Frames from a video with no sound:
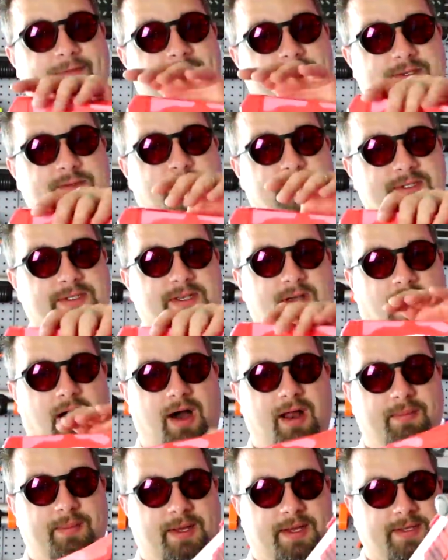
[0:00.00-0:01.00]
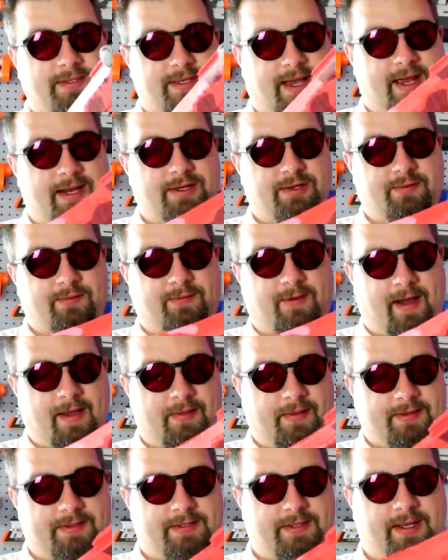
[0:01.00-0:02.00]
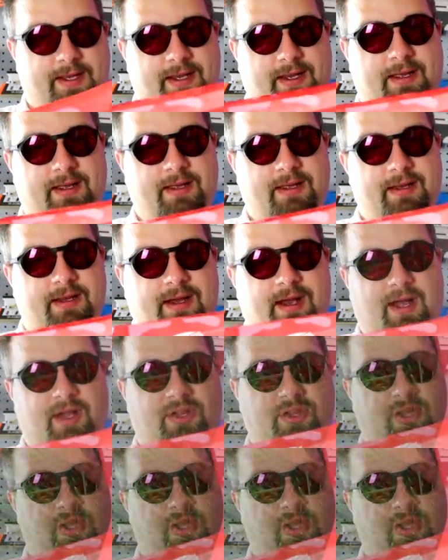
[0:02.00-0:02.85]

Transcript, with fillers: this was gone, because I do find this thing a